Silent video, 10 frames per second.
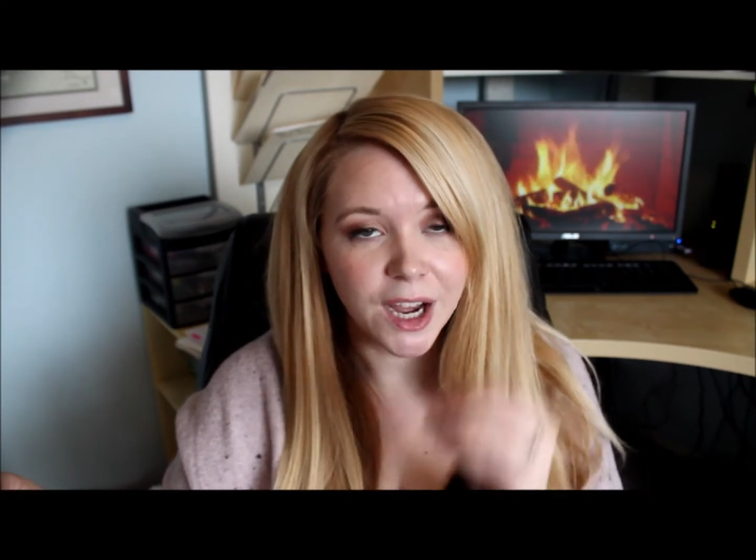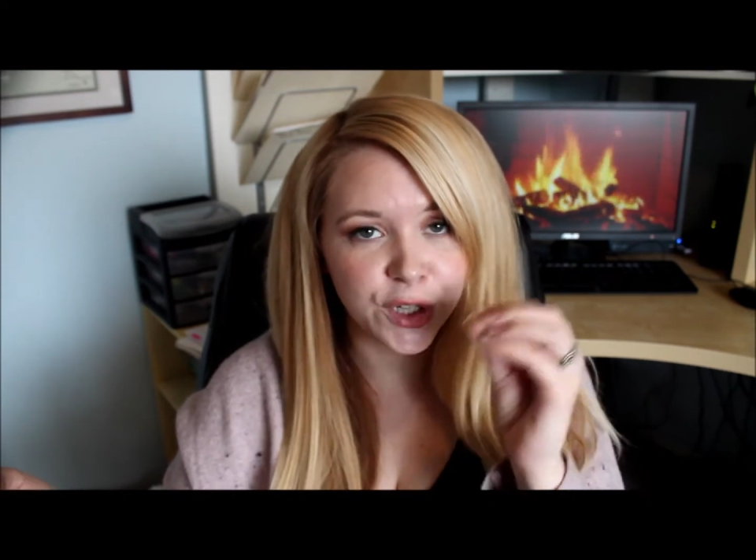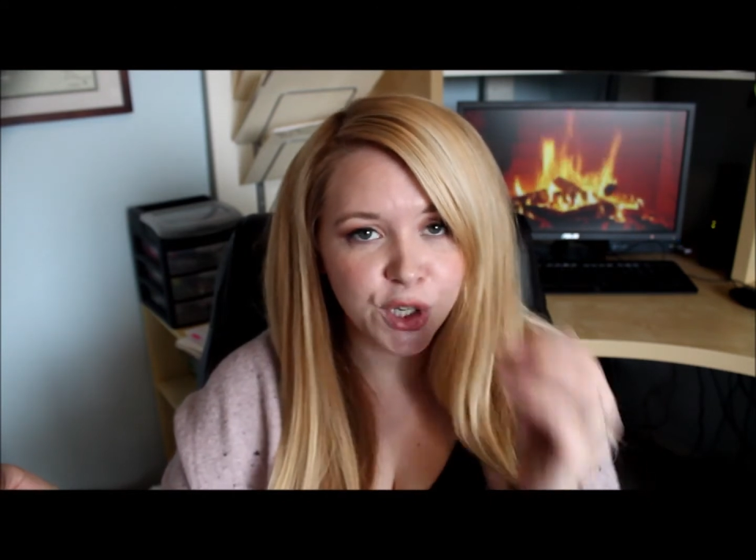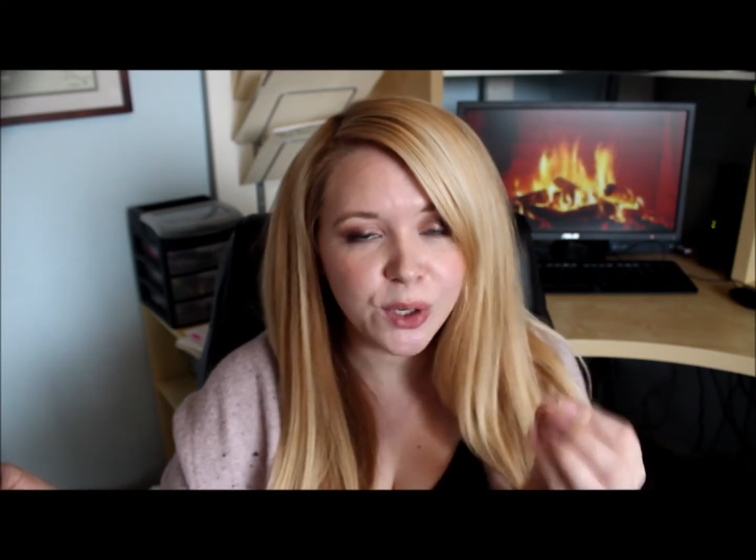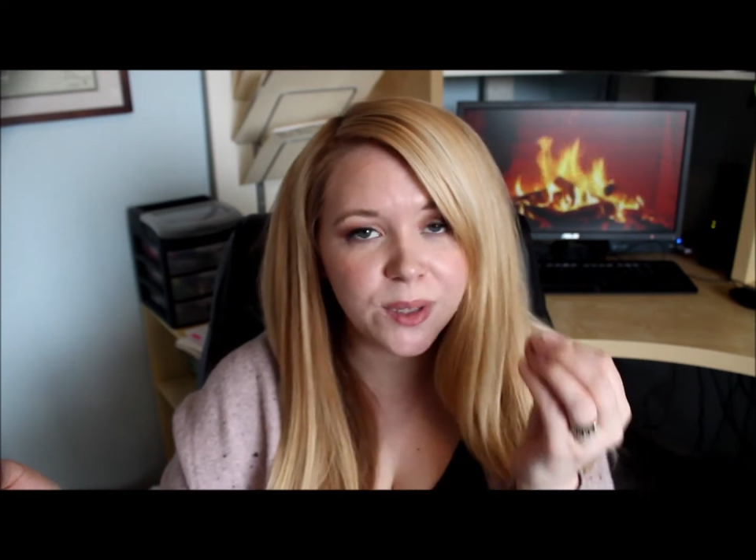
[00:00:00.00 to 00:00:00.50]
A
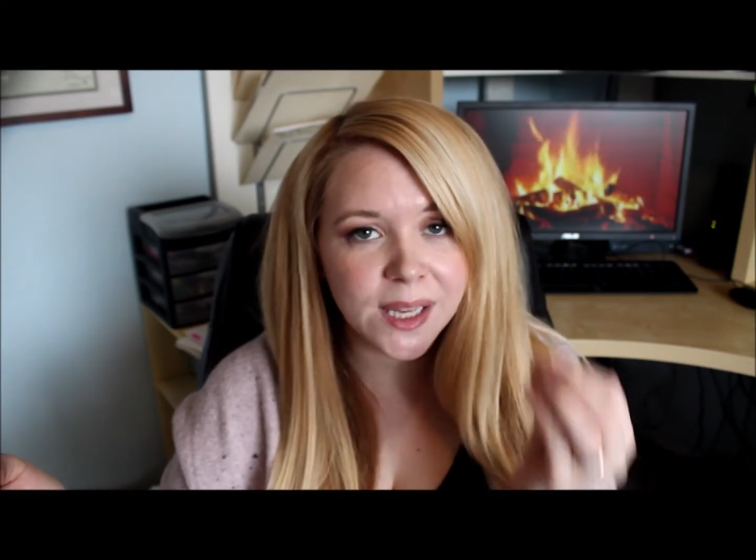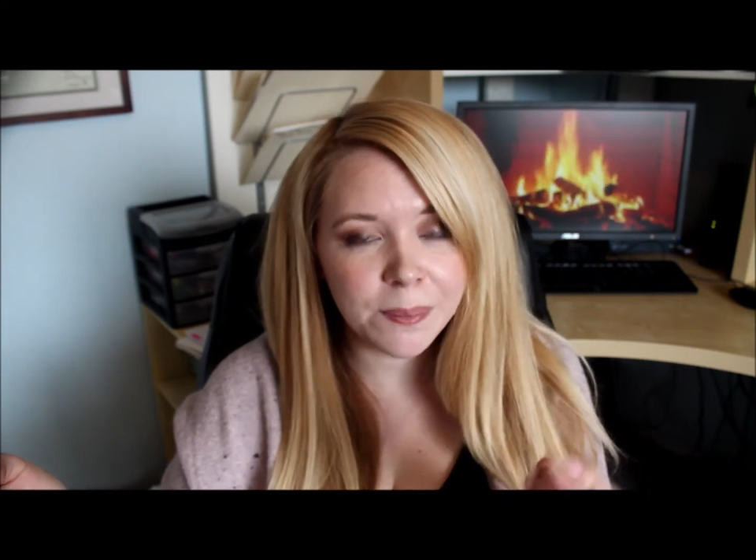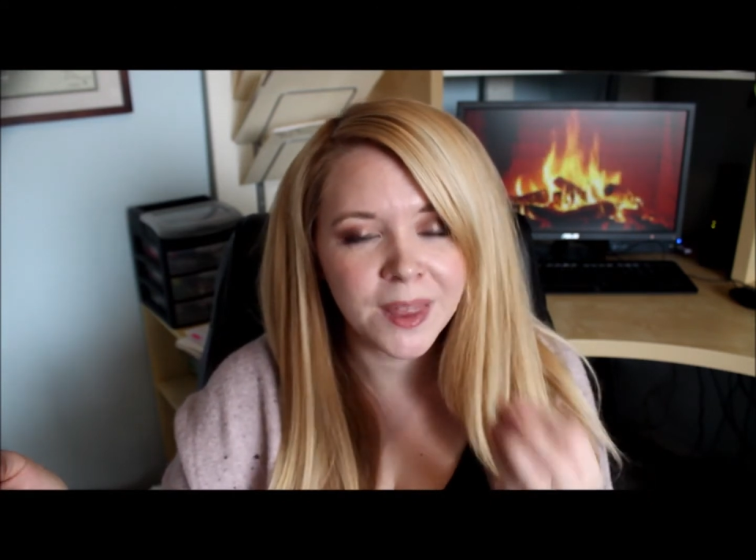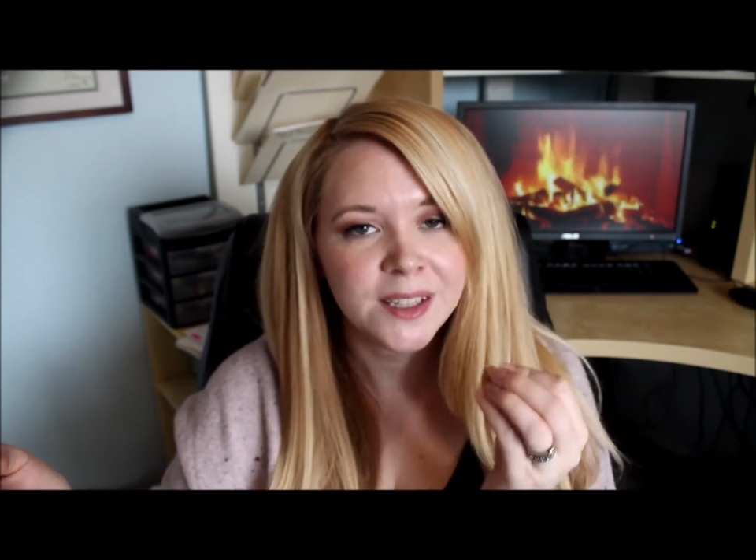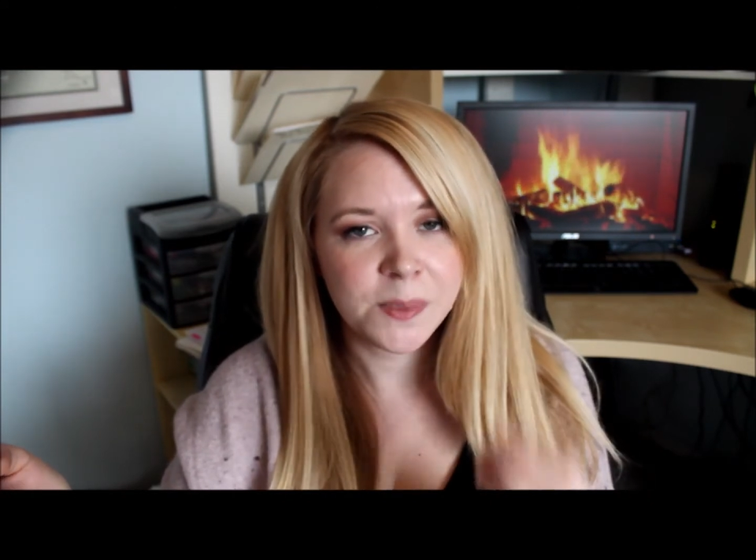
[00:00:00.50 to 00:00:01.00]
nude
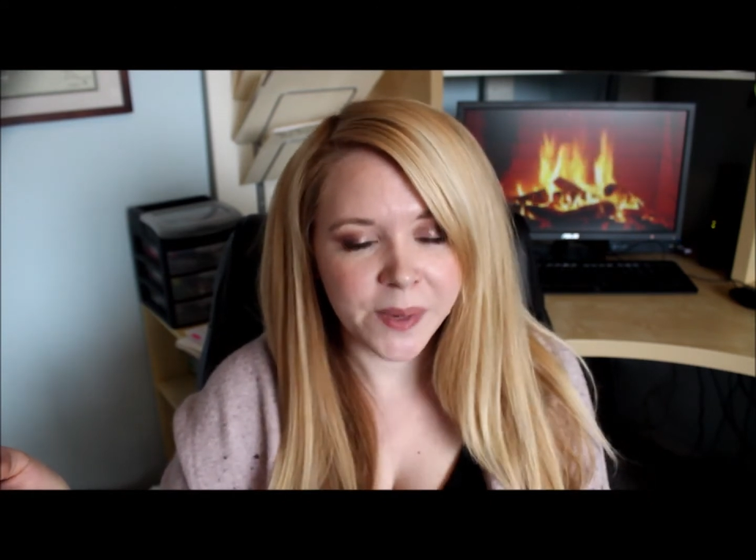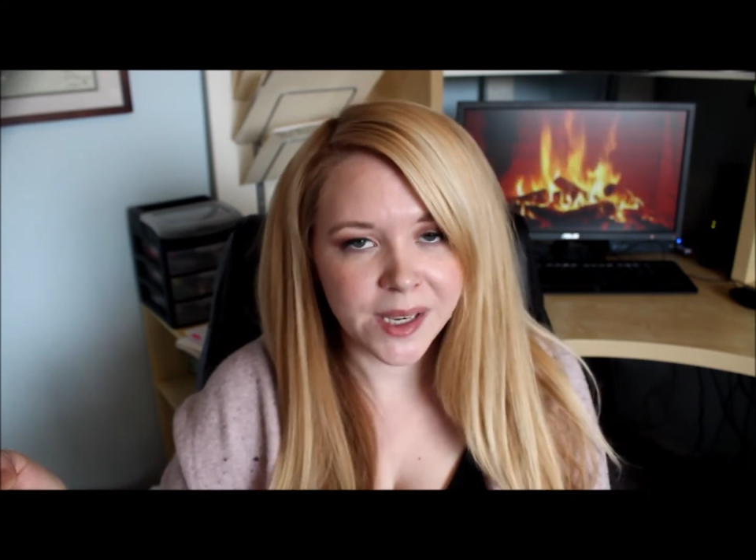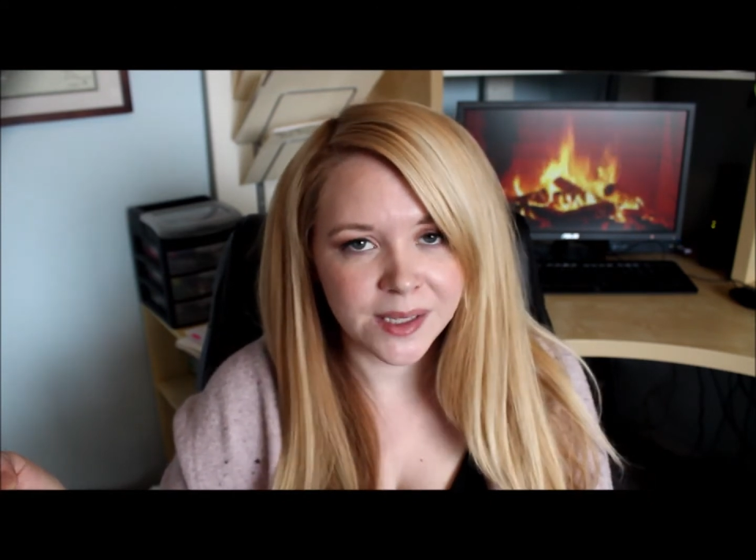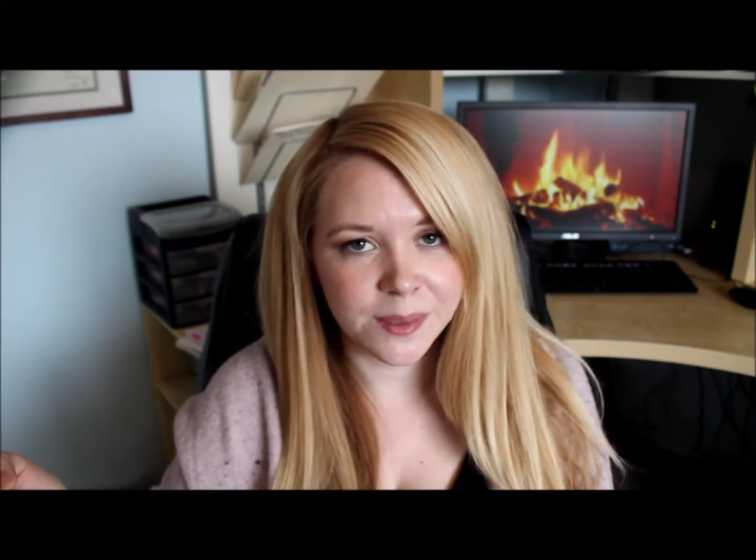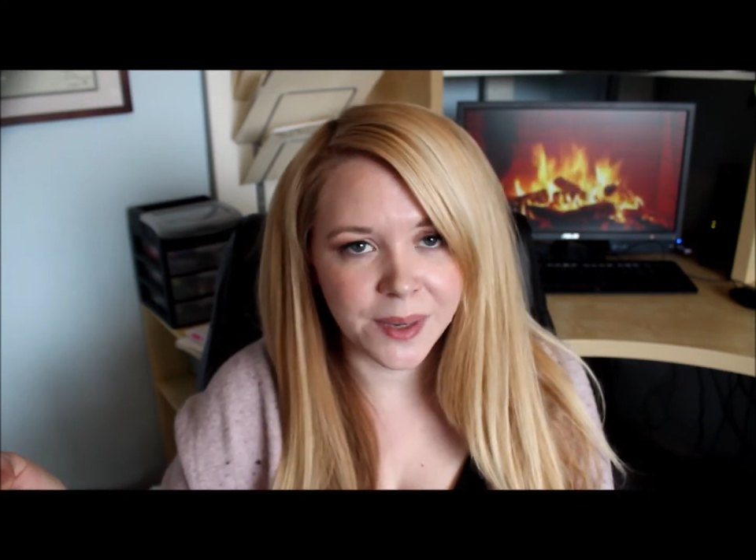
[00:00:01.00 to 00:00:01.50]
lip that
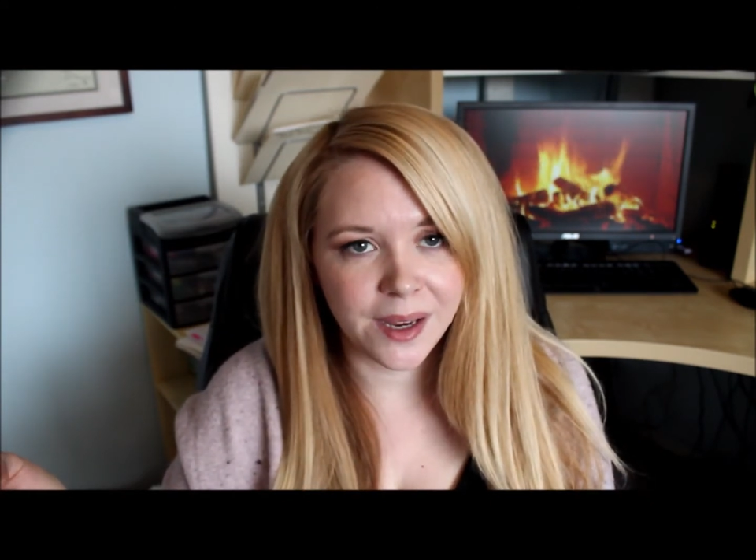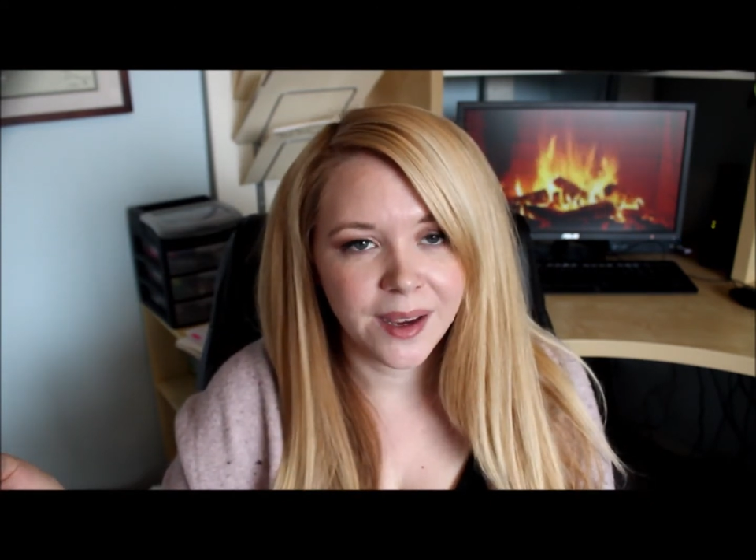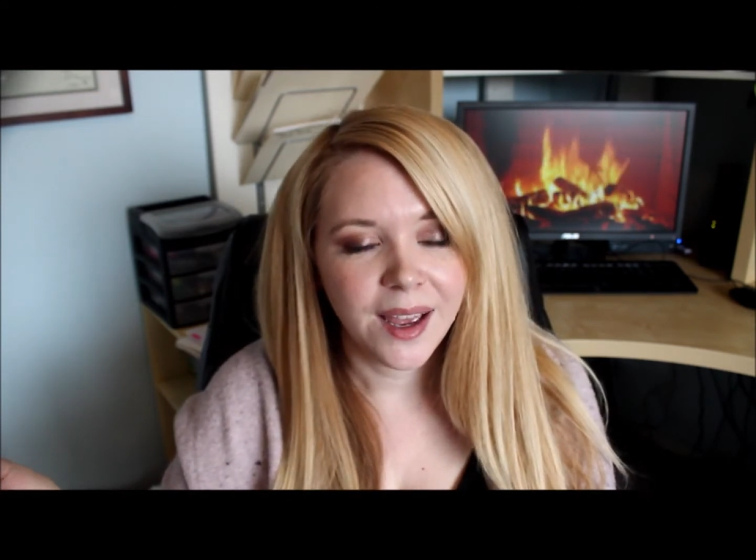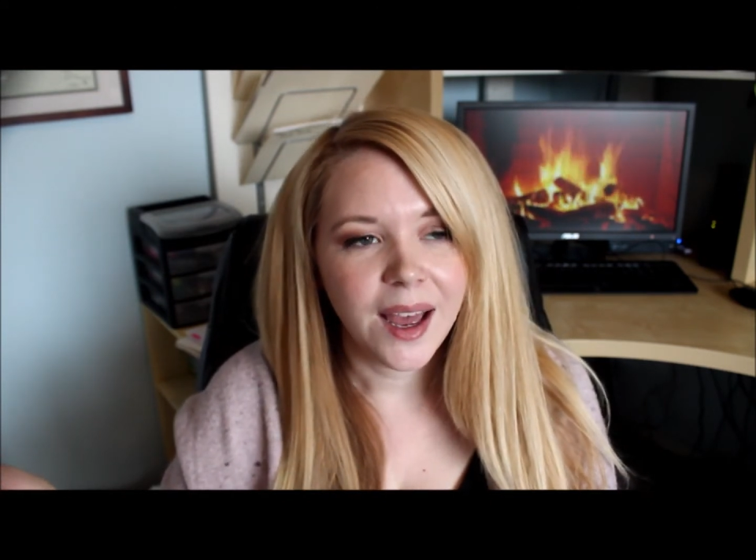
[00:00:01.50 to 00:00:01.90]
speaks to me.